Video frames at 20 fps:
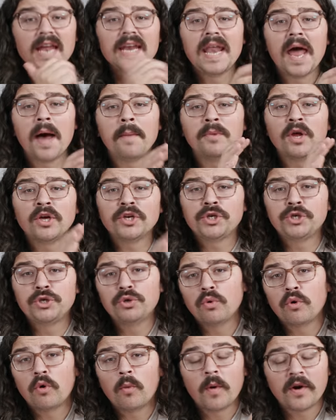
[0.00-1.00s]
Now, I'm not
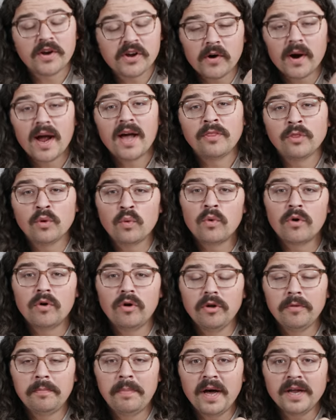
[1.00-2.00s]
sure where you're at in the
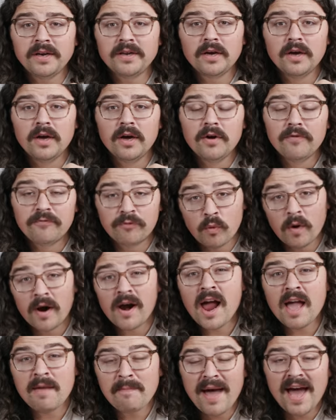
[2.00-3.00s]
world, but for where
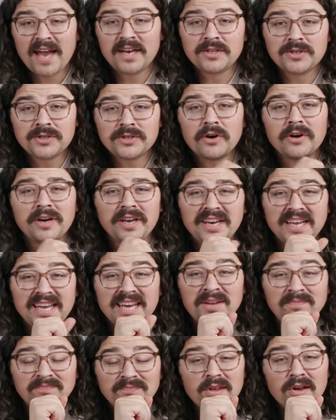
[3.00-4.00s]
I'm at, it's starting to
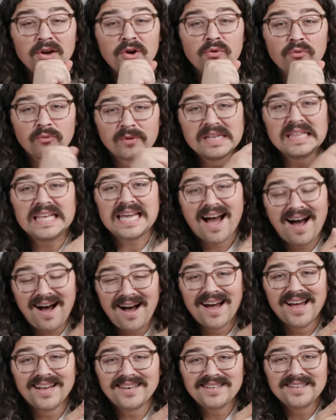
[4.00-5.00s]
get really
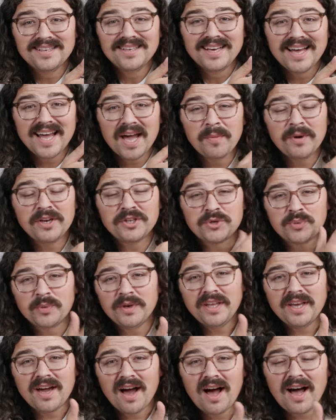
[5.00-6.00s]
hot. And when it's
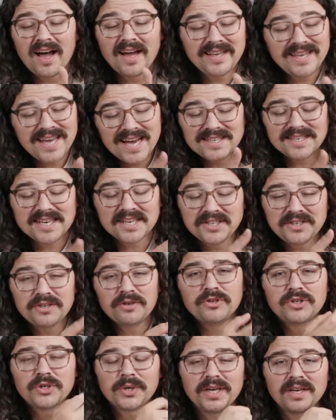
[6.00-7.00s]
really hot, yes, I
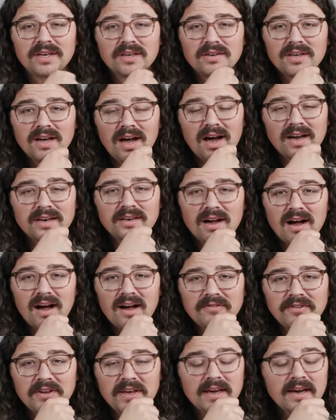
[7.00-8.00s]
still drink hot
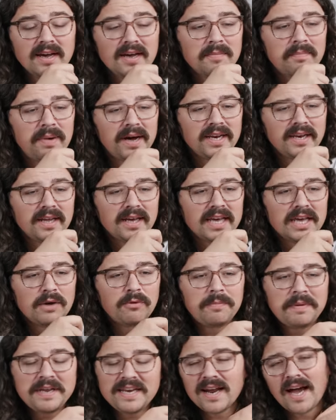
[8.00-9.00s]
coffee, but it
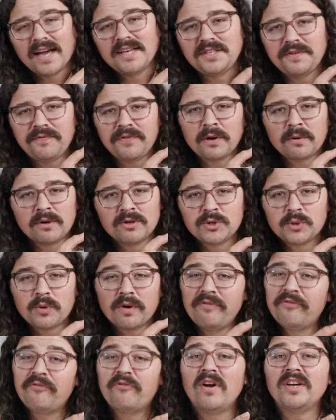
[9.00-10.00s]
would be nice if there was a
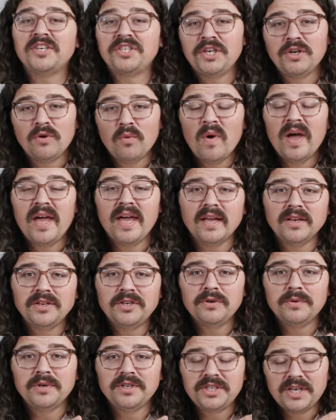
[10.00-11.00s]
refreshing way
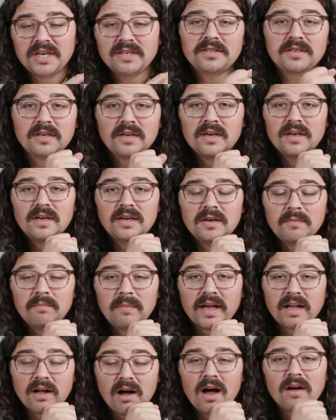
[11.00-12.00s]
to ingest
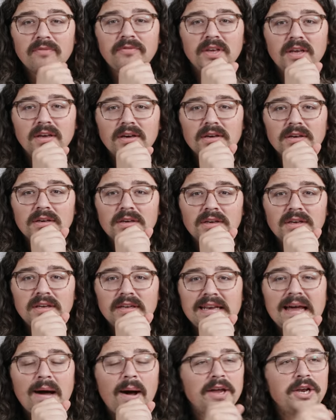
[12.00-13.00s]
my coffee.
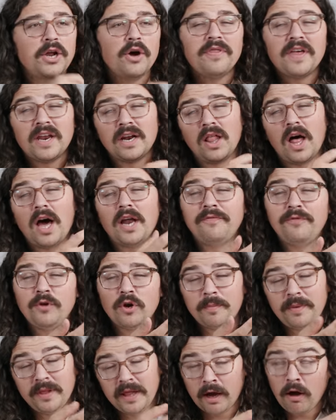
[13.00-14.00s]
Now, I know that a lot of you
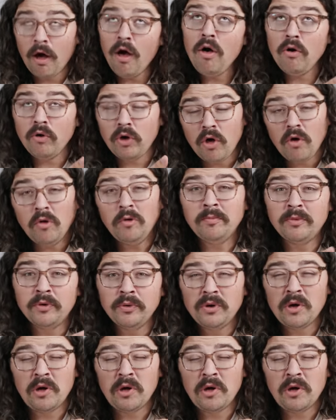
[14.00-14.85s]
would be like, oh, cold brew,